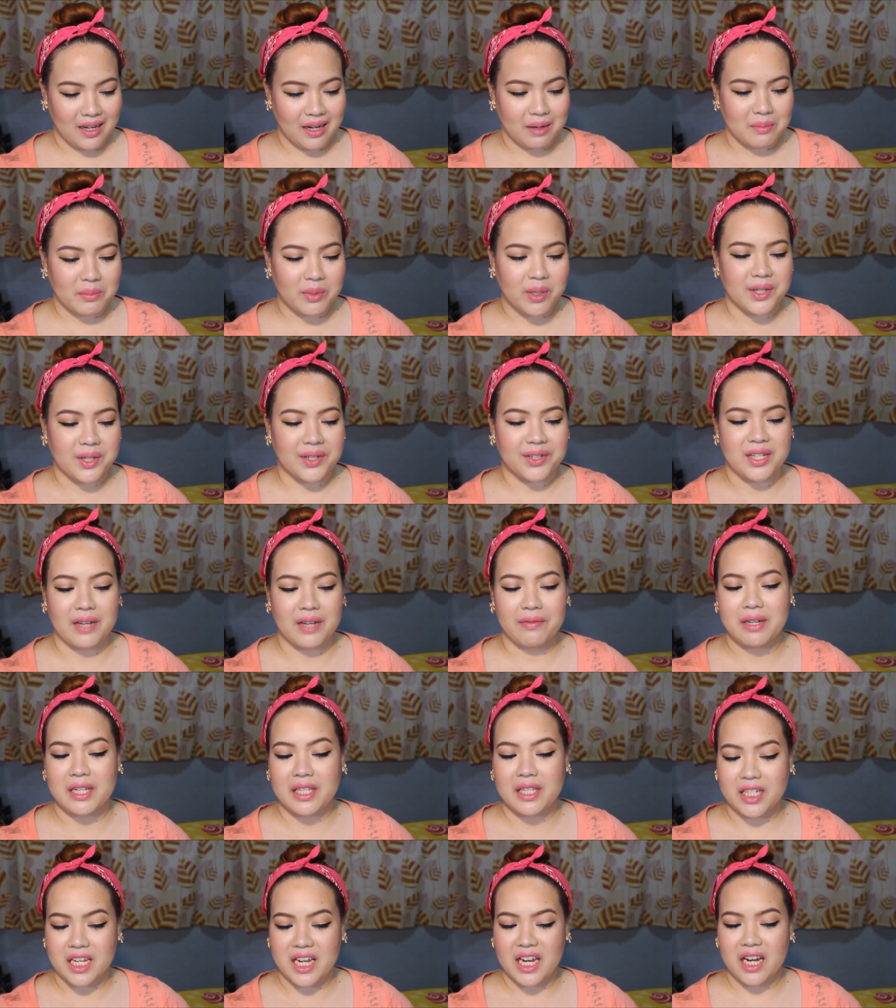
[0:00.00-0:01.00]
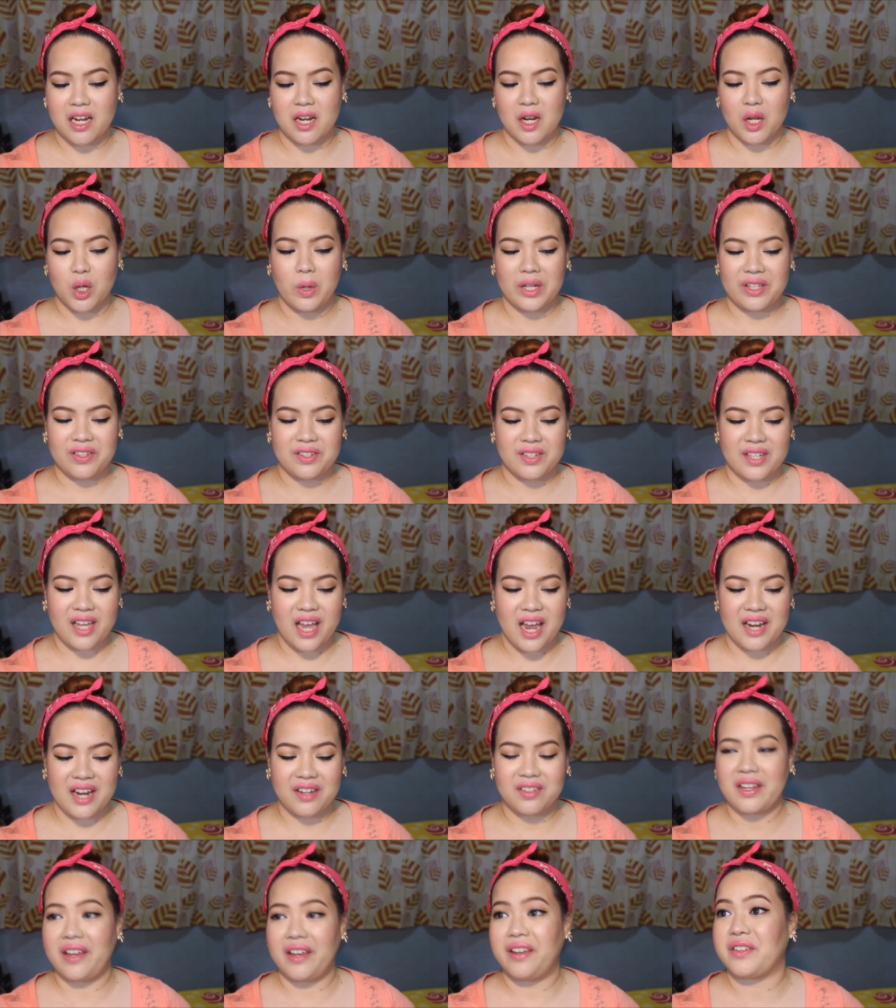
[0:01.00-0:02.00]
Number 17. What
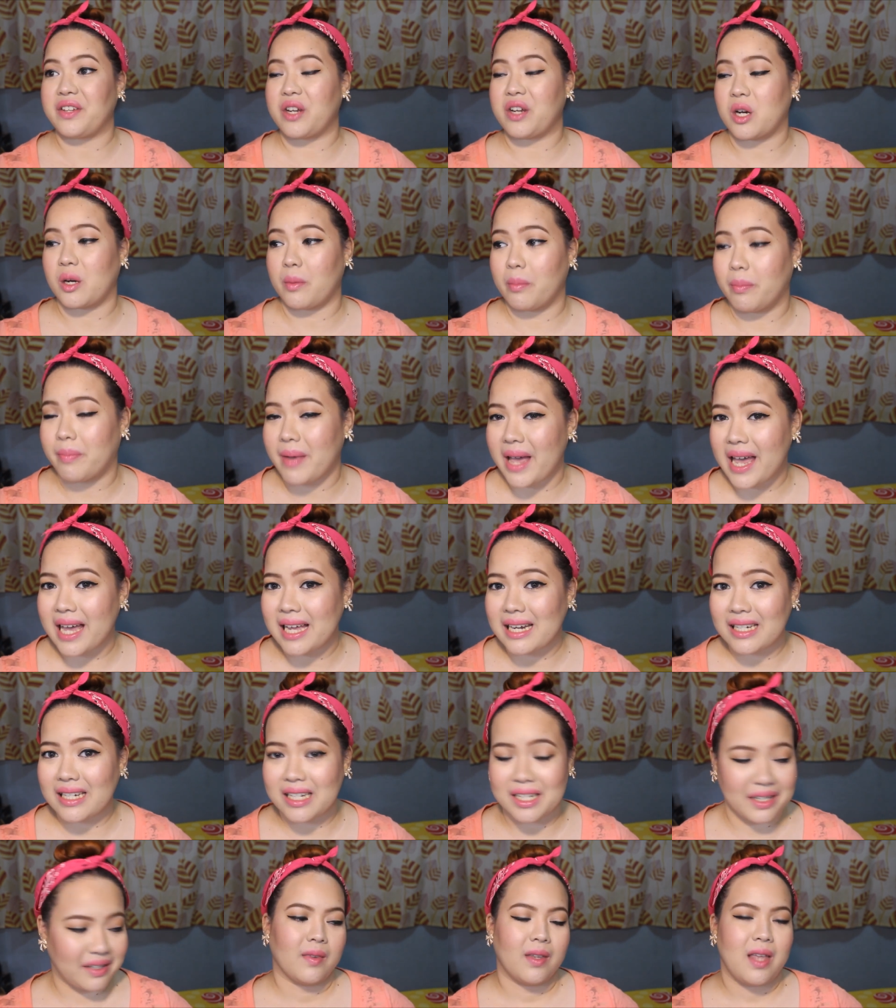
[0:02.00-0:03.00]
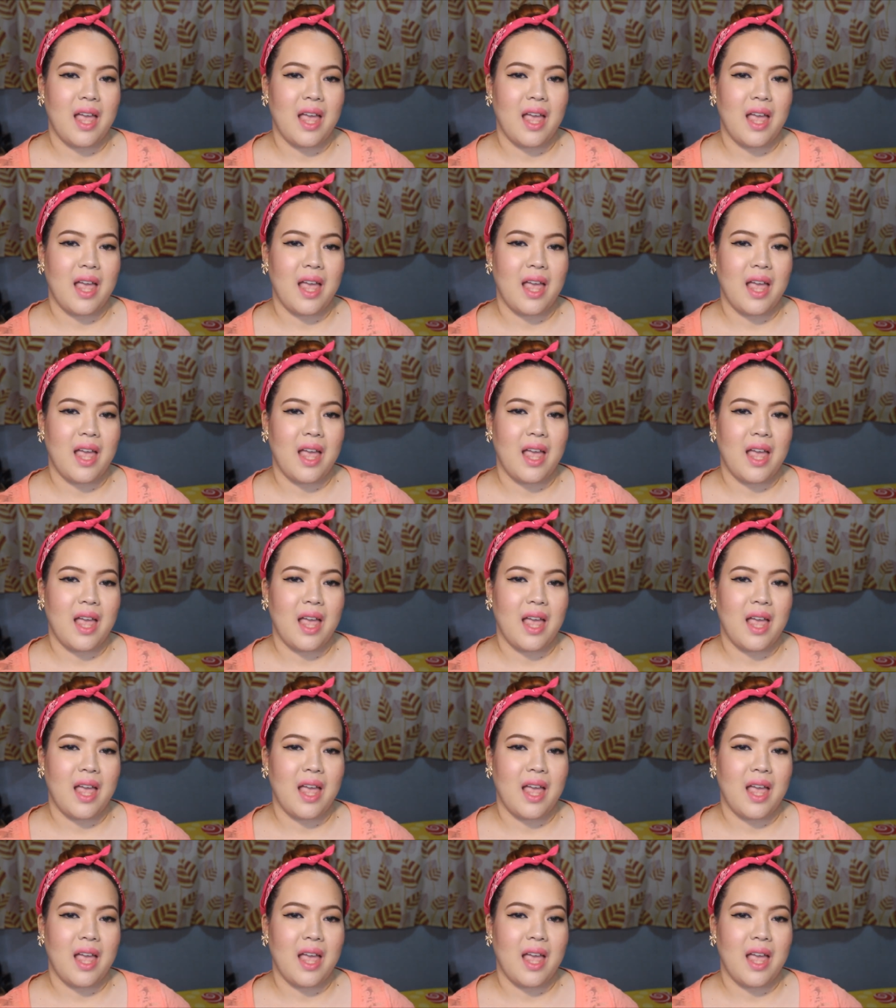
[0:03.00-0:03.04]
size is your bed?